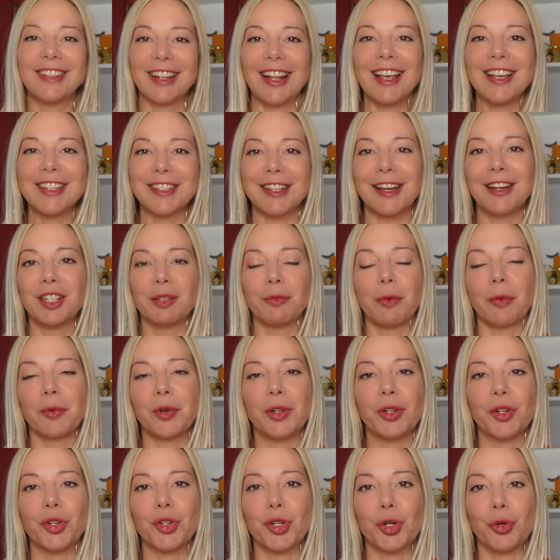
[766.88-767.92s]
last item I'm
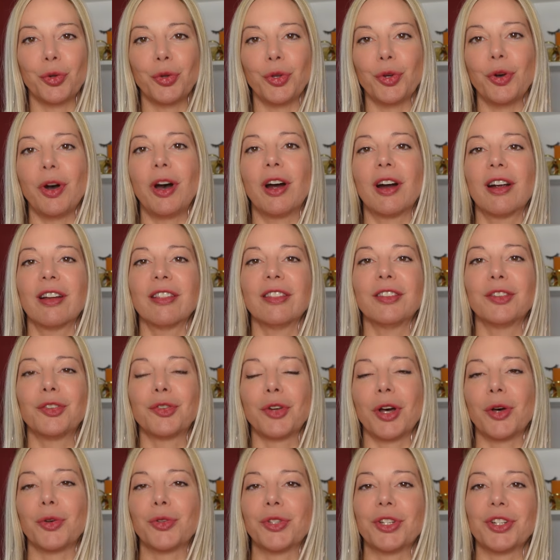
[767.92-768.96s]
going to show you are the
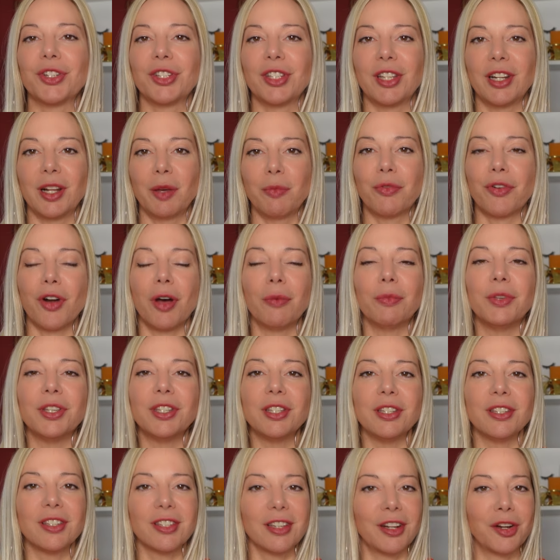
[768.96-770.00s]
trousers that I
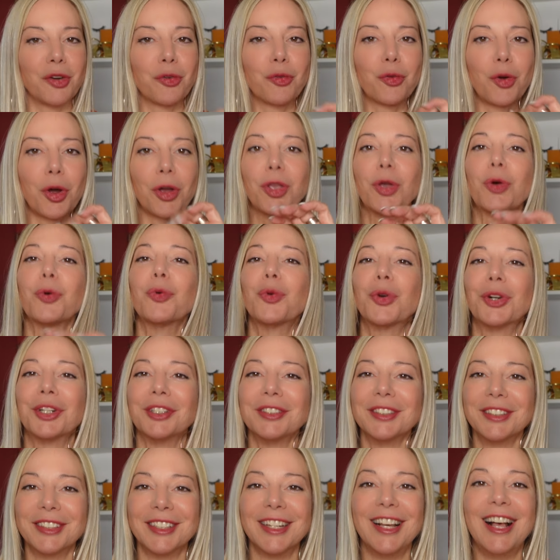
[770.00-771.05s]
promise is going to rock your
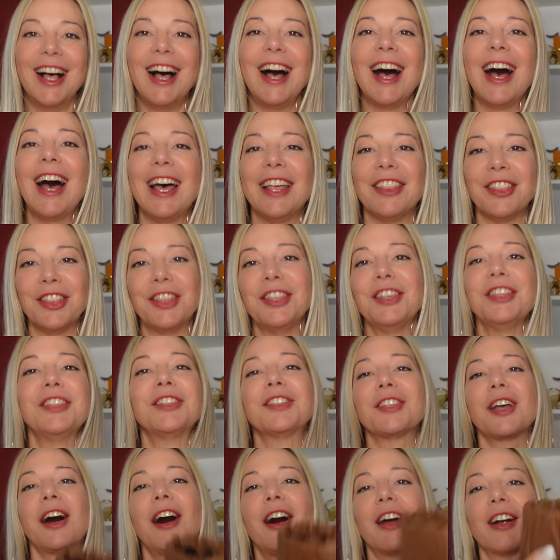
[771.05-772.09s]
world. And
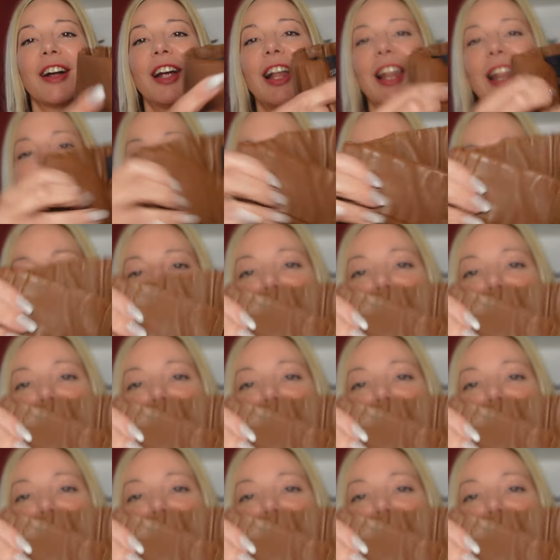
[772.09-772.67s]
these are leather